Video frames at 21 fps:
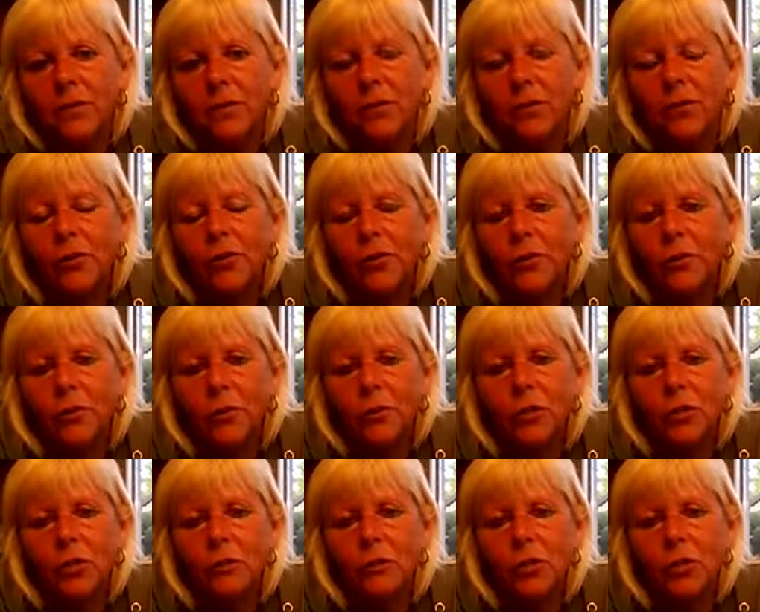Nothing was
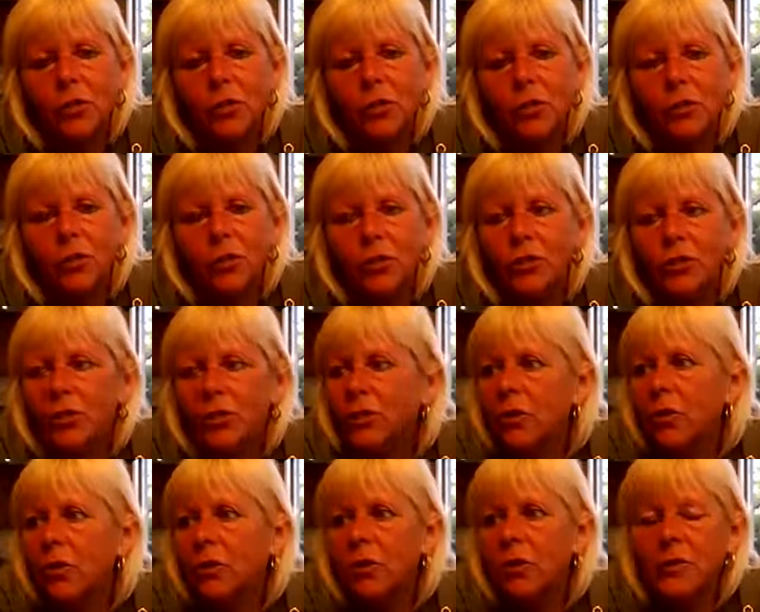too much. And the
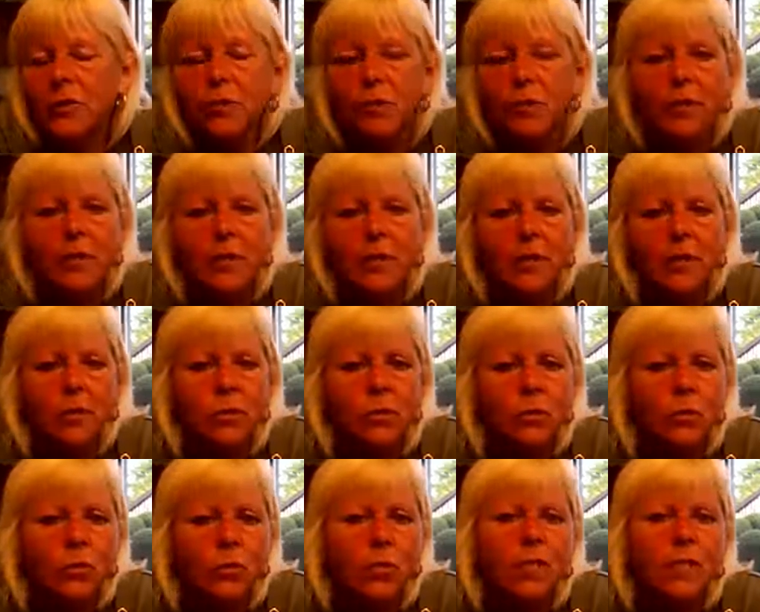studio was within
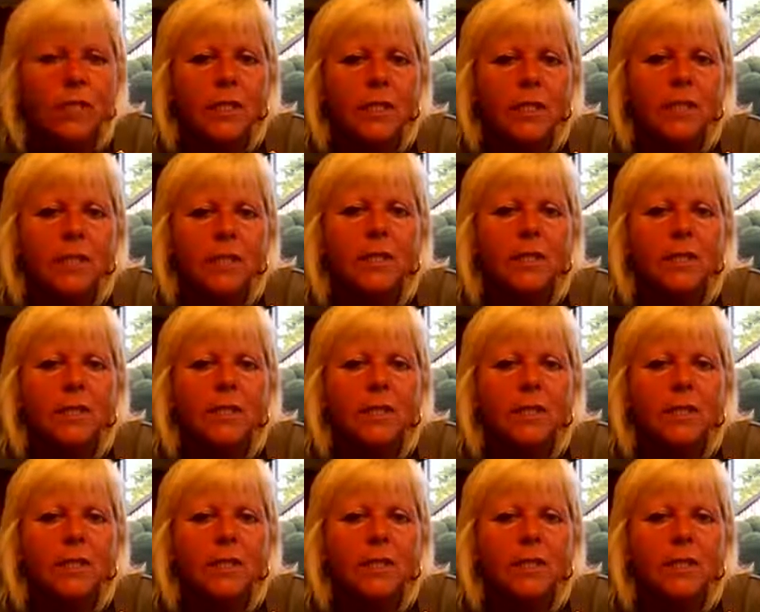walking distance.